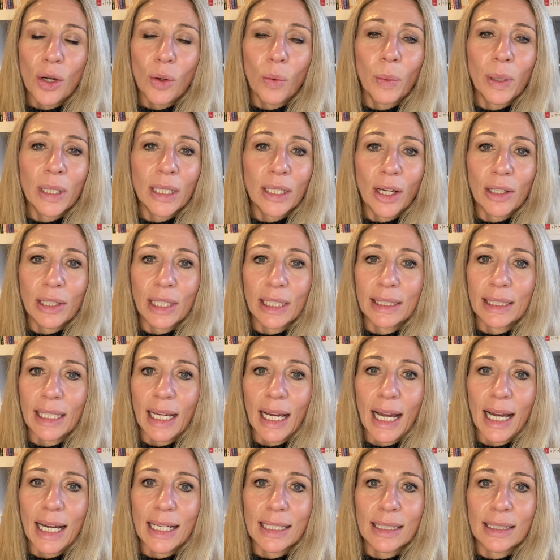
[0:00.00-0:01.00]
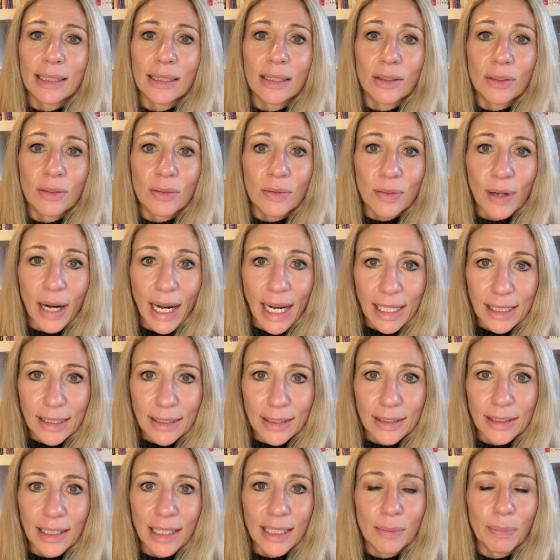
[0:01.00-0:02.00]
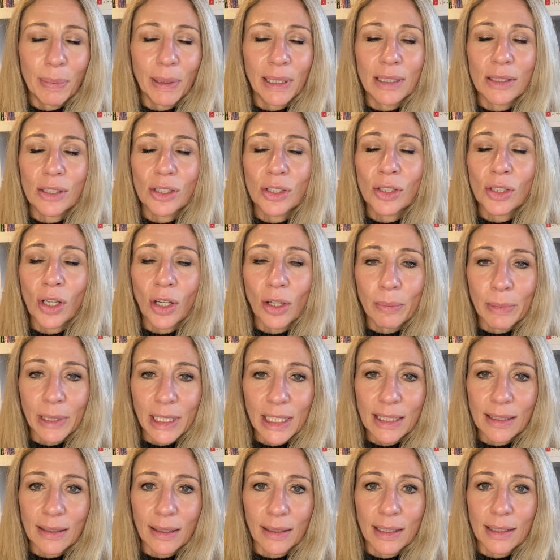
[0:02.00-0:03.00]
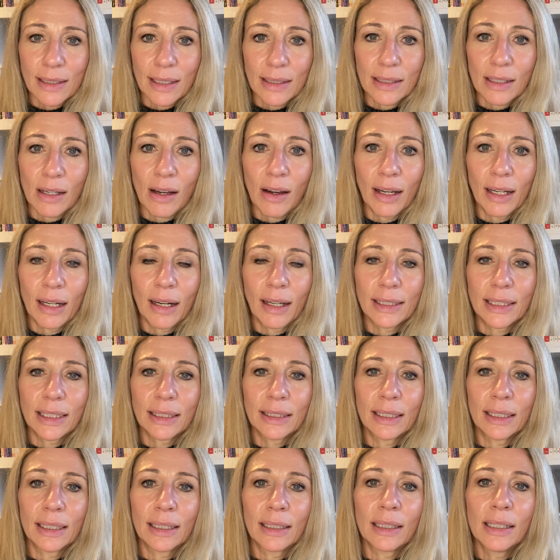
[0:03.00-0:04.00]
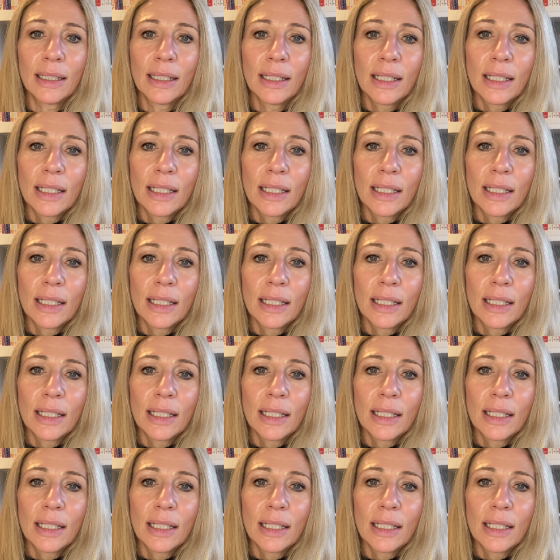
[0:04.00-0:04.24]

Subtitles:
We know that has there's been so many studies that's highlighted the